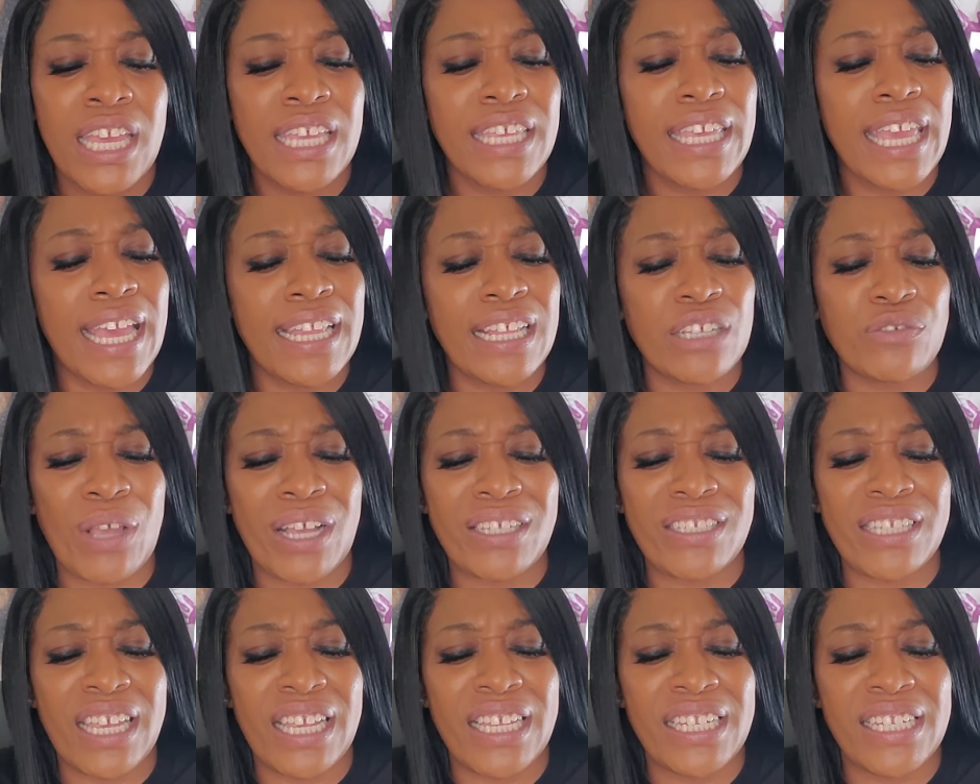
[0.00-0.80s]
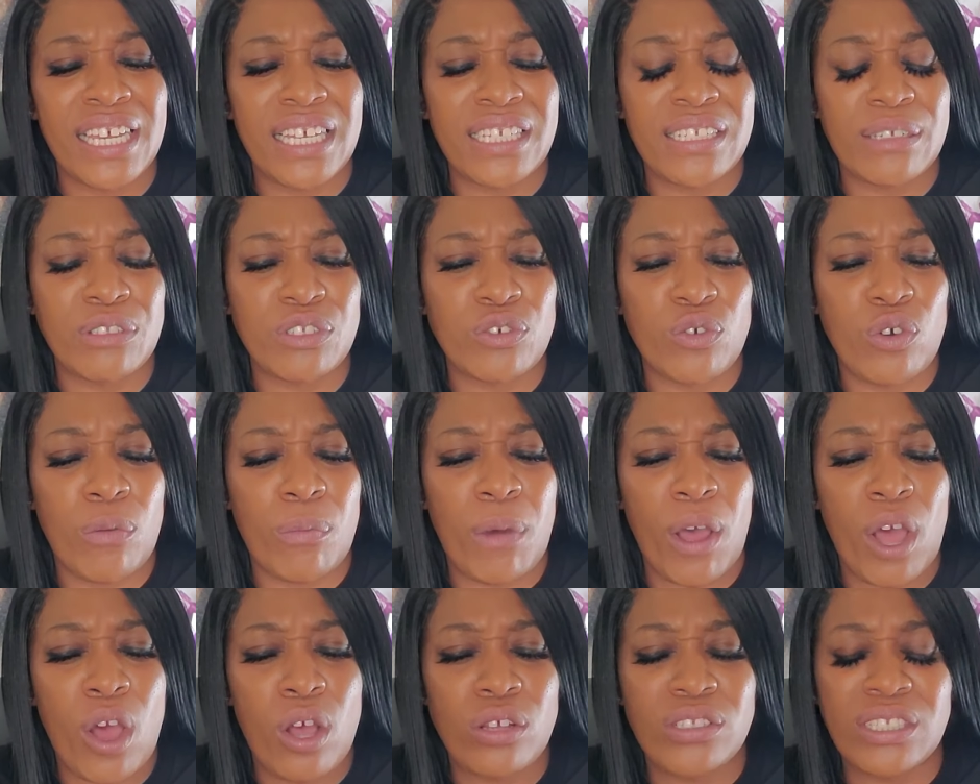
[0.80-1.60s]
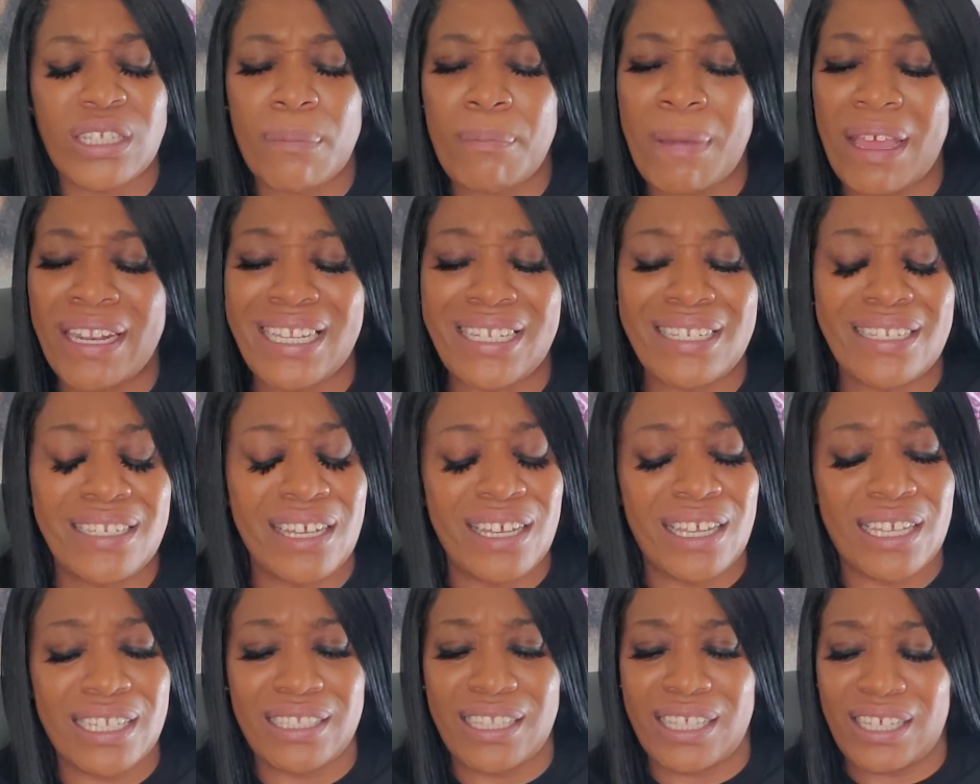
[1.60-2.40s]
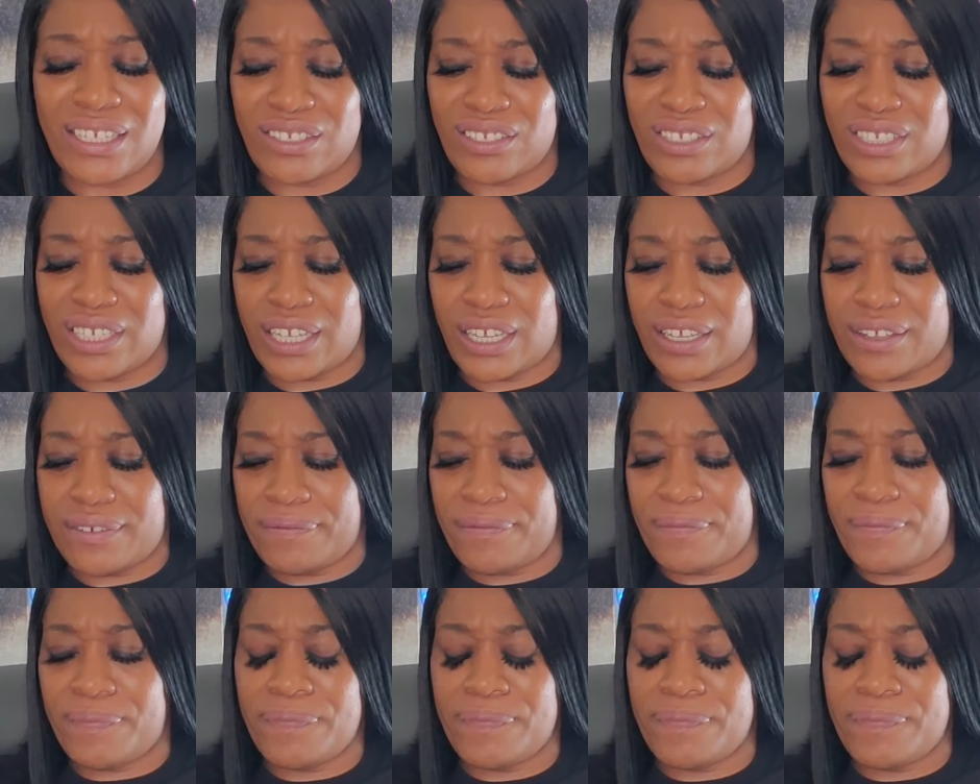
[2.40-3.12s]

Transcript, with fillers: Yeah, that's why I say he does them to them all. Somebody does this shit.